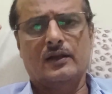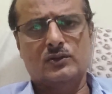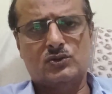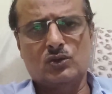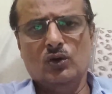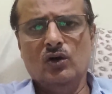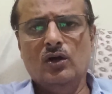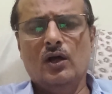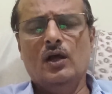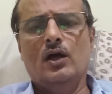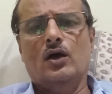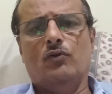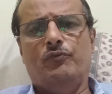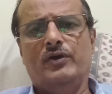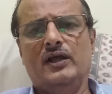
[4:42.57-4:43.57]
So
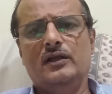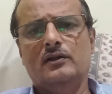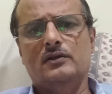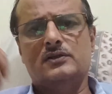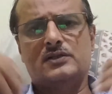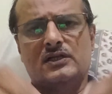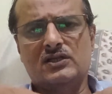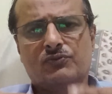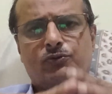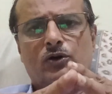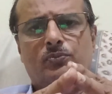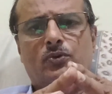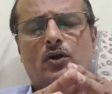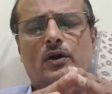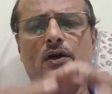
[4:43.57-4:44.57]
when such a
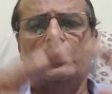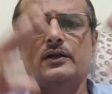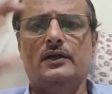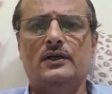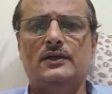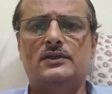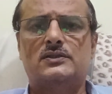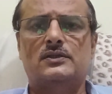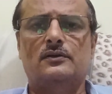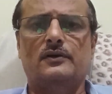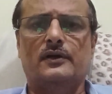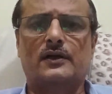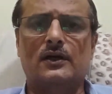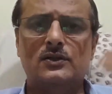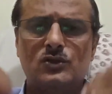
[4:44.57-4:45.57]
food product is
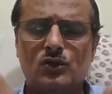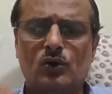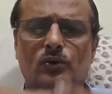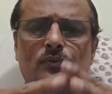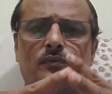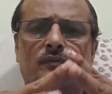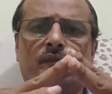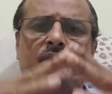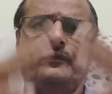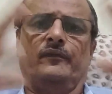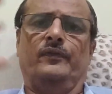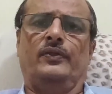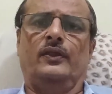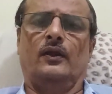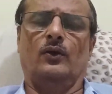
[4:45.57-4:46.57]
consumed,
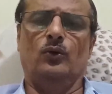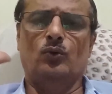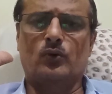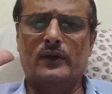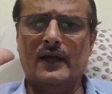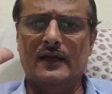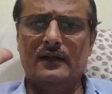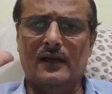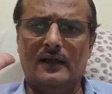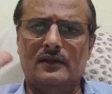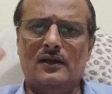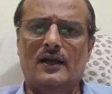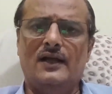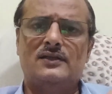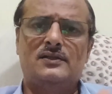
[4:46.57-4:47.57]
you can
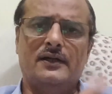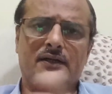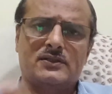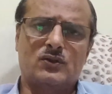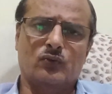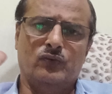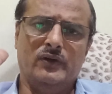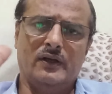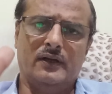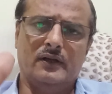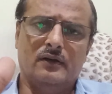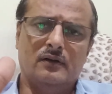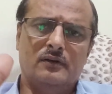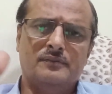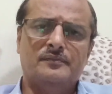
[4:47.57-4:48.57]
analyze its
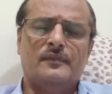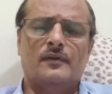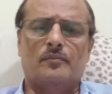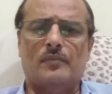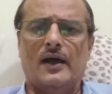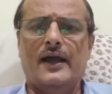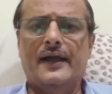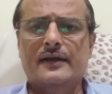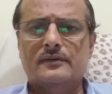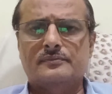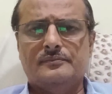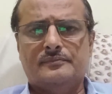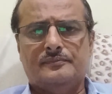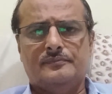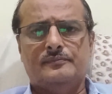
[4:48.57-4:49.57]
virya
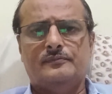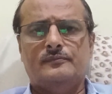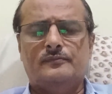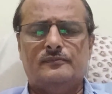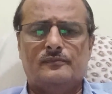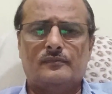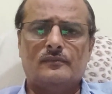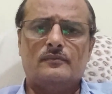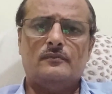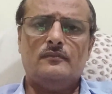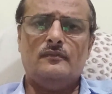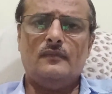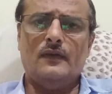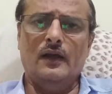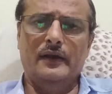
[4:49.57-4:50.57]
by
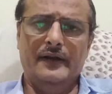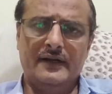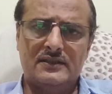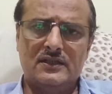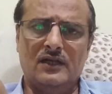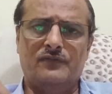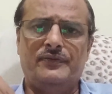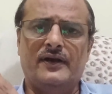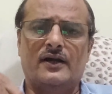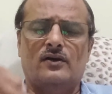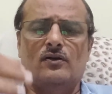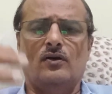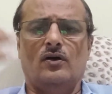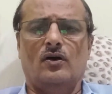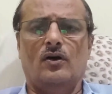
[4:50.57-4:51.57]
its effect